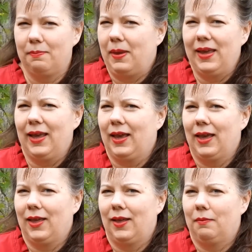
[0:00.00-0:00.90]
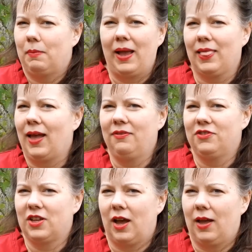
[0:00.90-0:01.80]
making it my
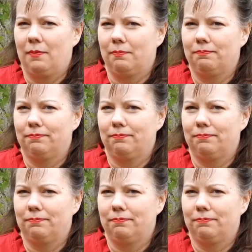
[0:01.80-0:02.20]
lifetime